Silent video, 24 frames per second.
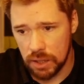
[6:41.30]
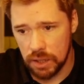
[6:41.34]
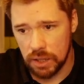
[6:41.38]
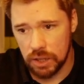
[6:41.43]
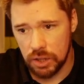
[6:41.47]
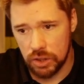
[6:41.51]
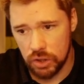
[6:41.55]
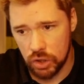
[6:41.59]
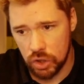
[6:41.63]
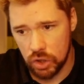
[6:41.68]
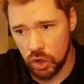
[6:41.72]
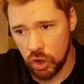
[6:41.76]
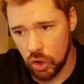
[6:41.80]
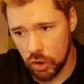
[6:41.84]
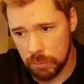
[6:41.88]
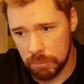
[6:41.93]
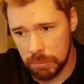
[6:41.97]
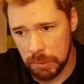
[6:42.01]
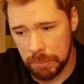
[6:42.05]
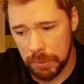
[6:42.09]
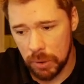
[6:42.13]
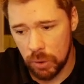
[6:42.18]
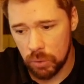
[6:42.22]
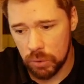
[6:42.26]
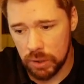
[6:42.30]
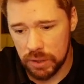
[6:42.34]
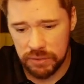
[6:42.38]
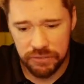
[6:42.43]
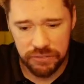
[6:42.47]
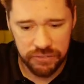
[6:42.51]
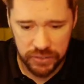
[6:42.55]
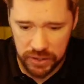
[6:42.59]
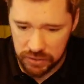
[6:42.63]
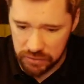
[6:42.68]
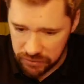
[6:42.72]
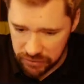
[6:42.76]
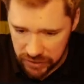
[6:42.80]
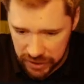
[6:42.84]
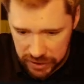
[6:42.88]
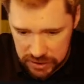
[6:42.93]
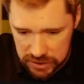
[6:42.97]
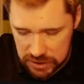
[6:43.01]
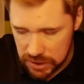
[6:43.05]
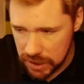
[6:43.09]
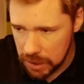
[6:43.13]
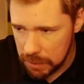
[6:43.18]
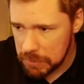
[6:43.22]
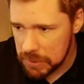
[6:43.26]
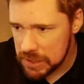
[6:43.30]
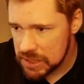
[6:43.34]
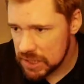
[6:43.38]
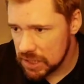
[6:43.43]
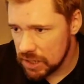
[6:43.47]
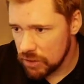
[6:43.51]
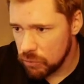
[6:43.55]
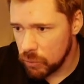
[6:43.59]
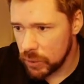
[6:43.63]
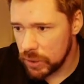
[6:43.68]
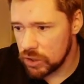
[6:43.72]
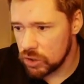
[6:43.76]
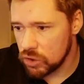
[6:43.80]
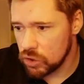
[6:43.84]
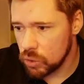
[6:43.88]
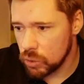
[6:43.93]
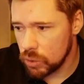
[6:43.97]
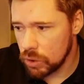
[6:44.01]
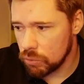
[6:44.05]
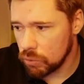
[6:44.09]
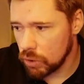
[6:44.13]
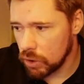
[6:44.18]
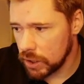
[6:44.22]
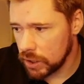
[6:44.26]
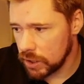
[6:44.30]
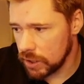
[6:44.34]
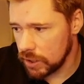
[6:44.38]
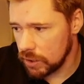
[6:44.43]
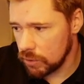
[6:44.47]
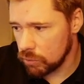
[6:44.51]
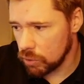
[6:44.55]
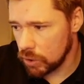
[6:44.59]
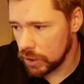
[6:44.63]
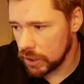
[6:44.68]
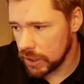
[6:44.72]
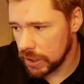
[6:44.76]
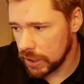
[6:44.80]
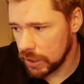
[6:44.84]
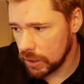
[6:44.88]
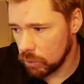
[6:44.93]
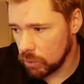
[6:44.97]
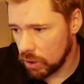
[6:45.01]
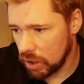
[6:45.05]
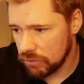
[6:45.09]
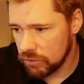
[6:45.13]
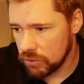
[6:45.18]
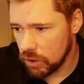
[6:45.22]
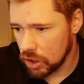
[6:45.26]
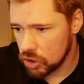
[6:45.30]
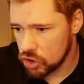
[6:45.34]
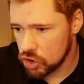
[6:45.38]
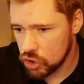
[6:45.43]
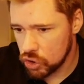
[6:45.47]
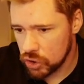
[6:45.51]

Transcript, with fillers: the Conmebol. In, in, fact, let me see if we can do it right here, right now. I've, i should